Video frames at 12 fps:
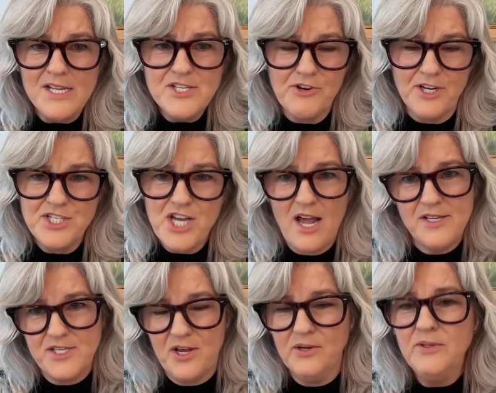Oscar
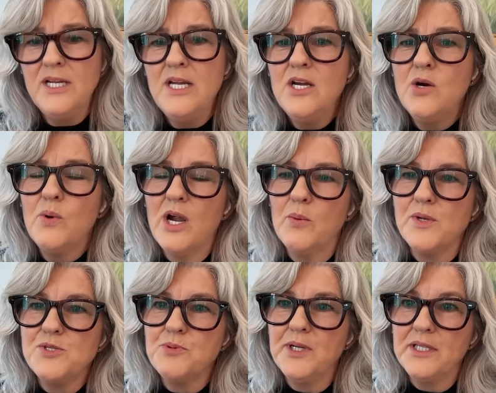Ichazo, where it
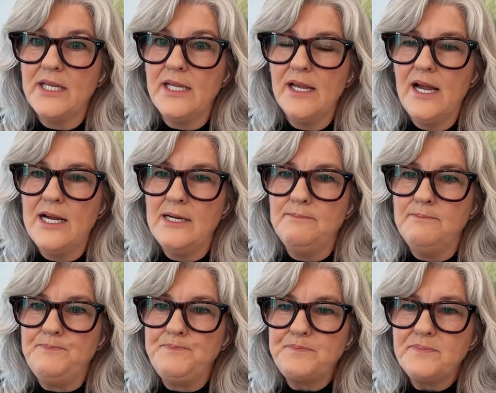was really
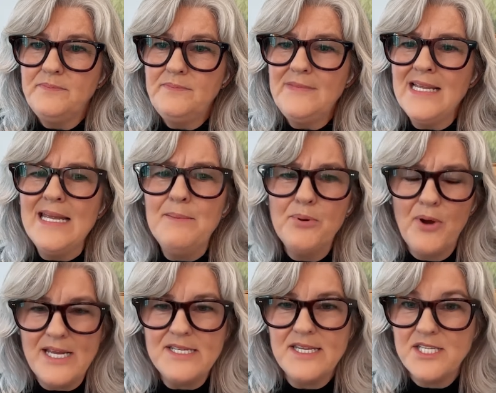um,
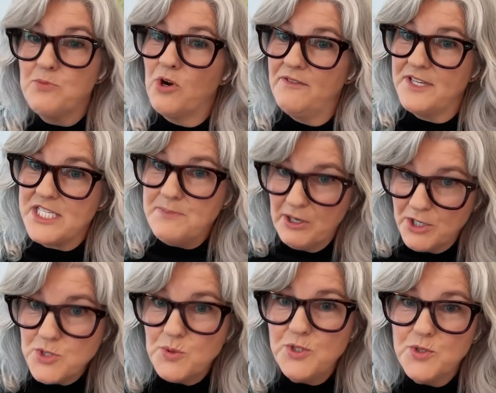embraced as more of a
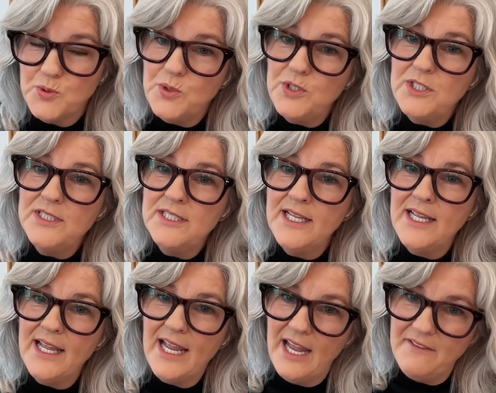spiritual tool,
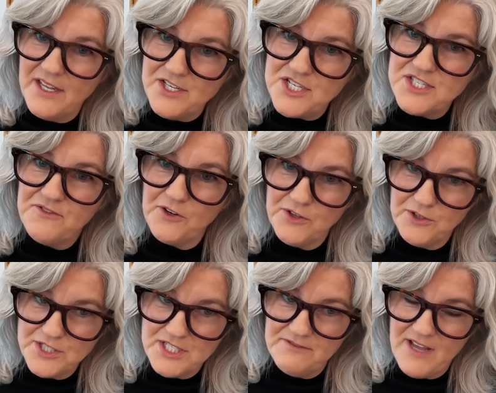and then just
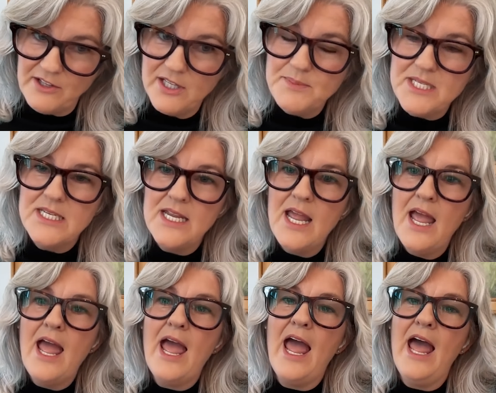further developed.
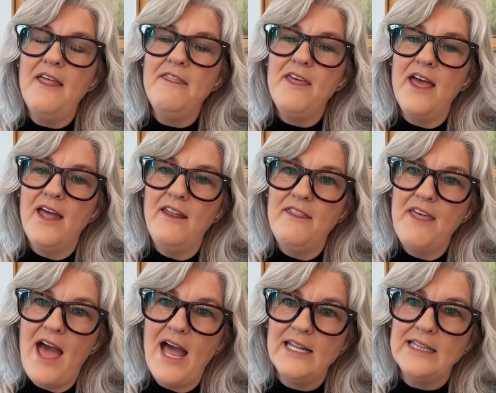And then
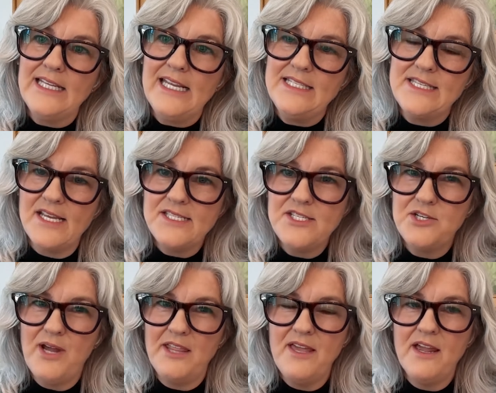that leads us
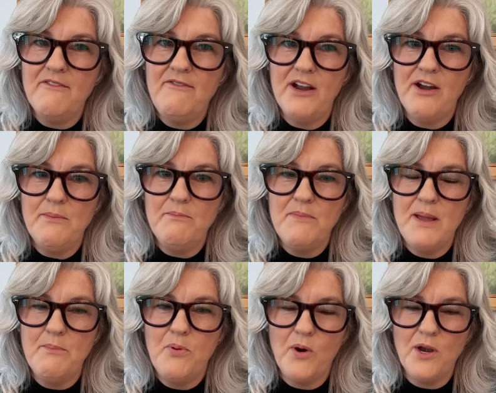to, I think, a very
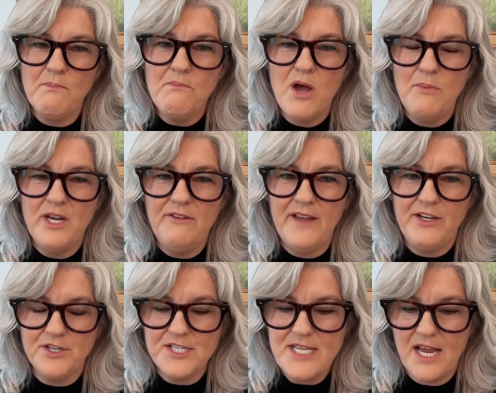important moment of
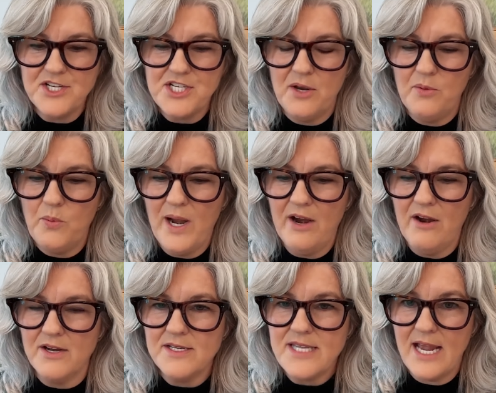intersection
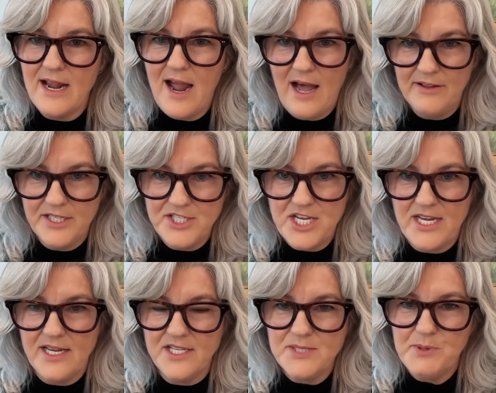where
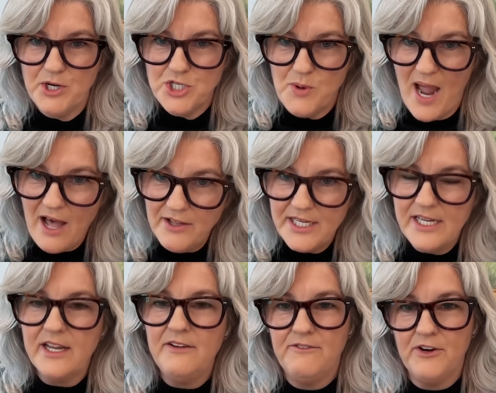psychology and
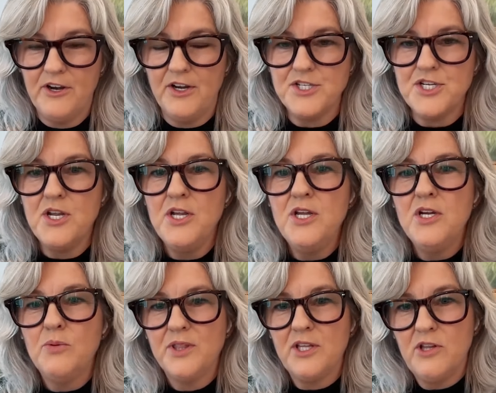spirituality converge
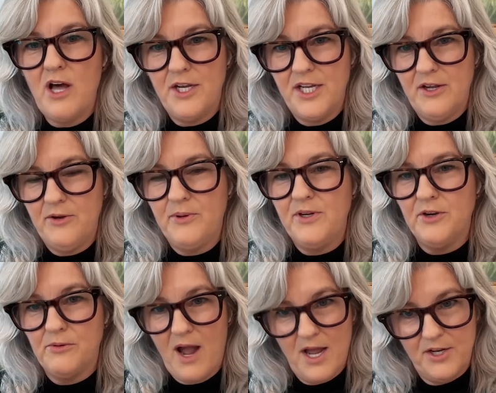with Claudio
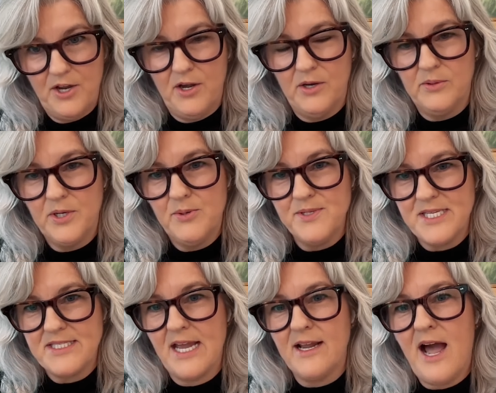Naranjo, who
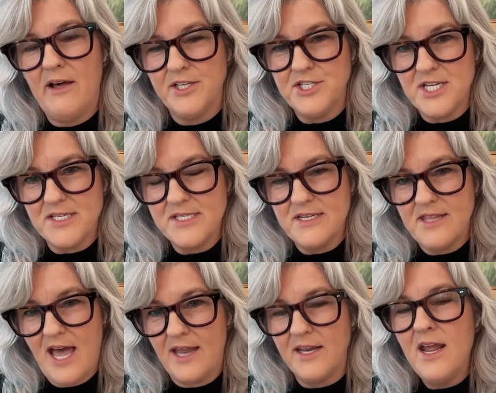is a psychologist
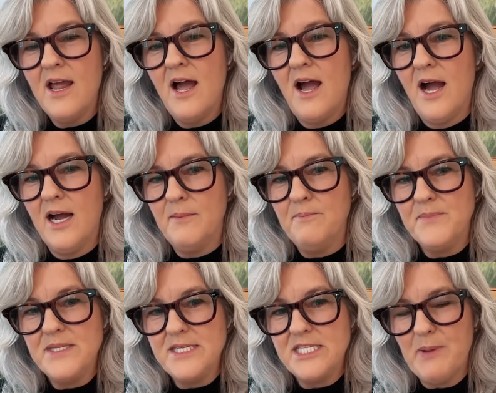that
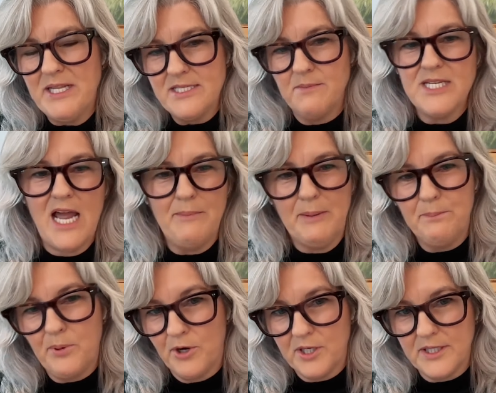um, spent some time
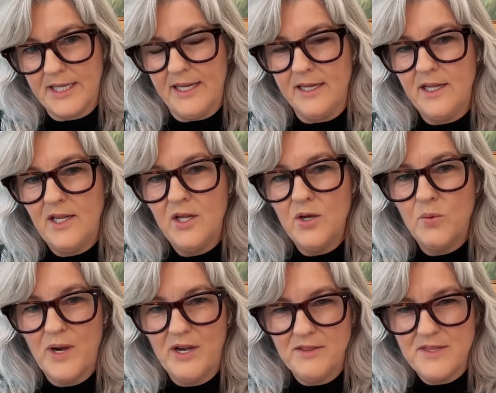at Berkeley
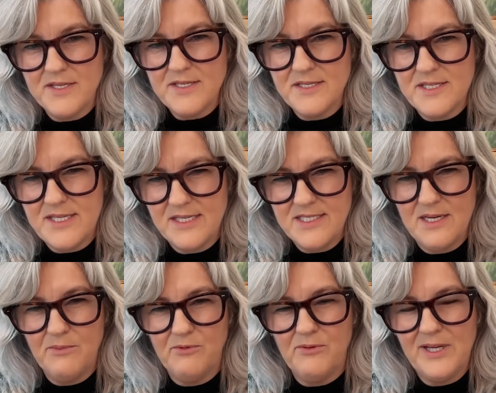where this
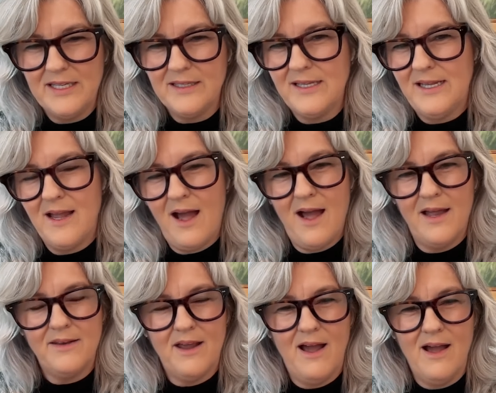system really
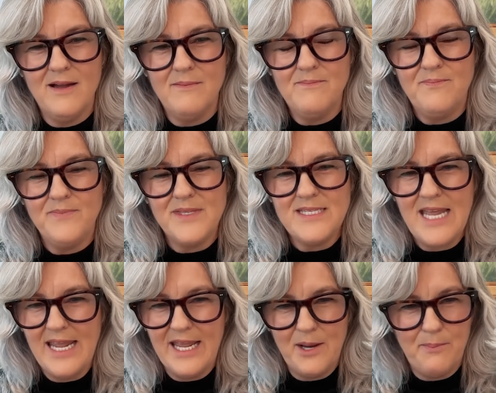got um,
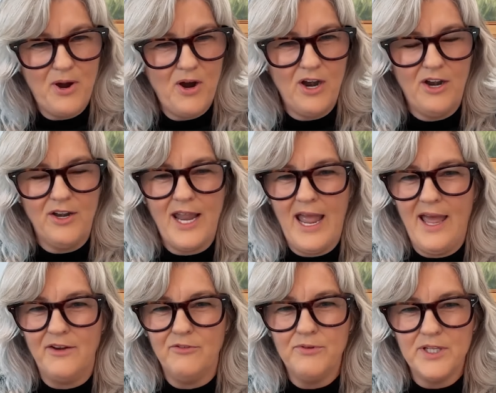taken apart
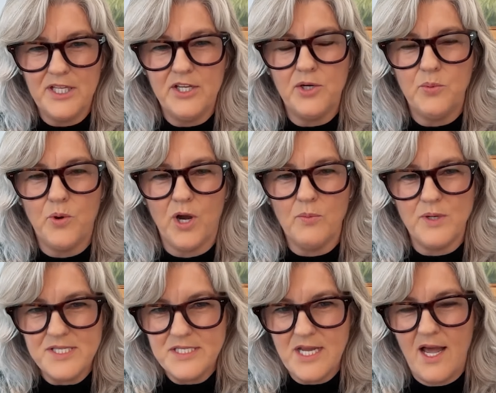and really good work
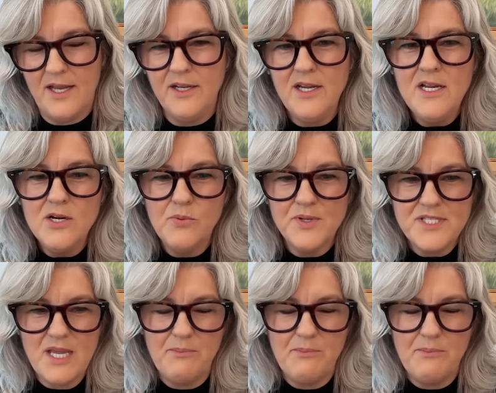was done with